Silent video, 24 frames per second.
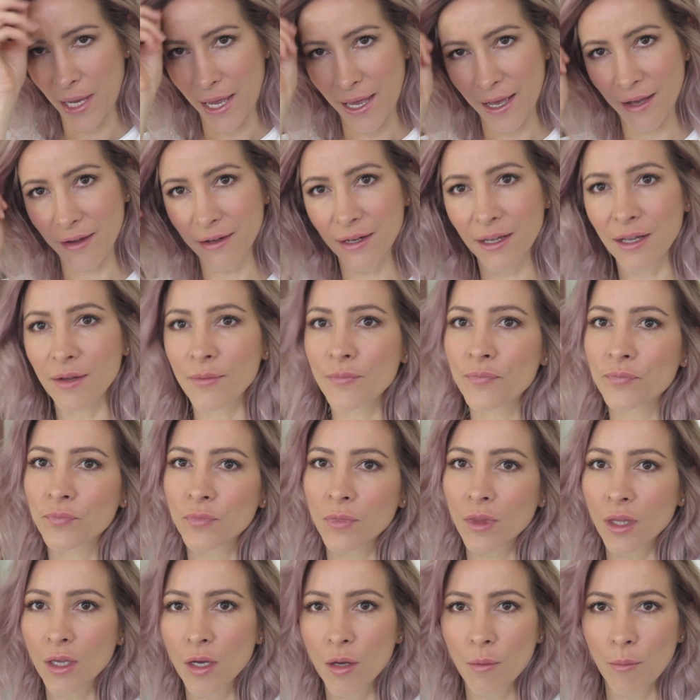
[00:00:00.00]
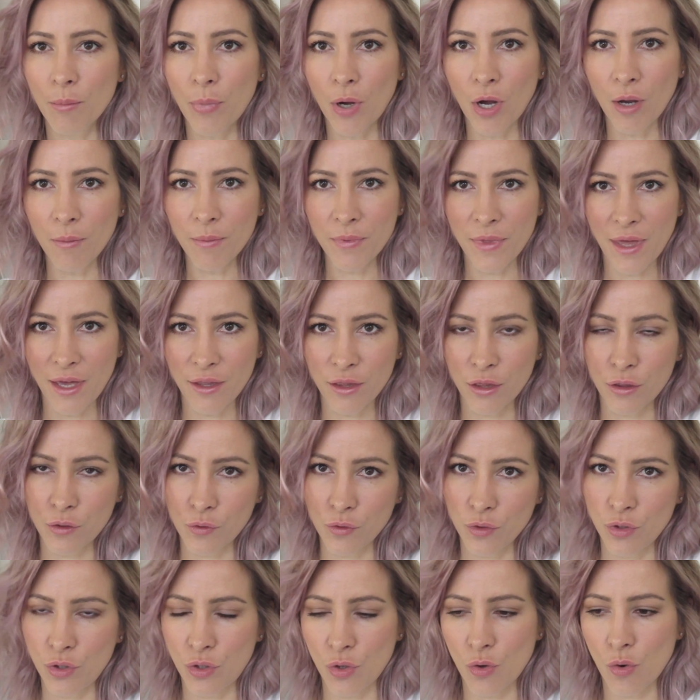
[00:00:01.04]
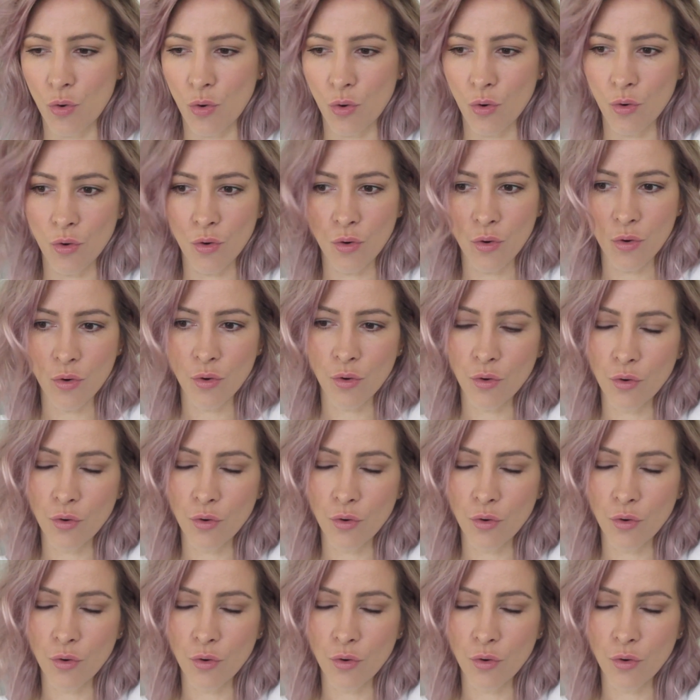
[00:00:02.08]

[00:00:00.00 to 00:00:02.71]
powder, pop that through your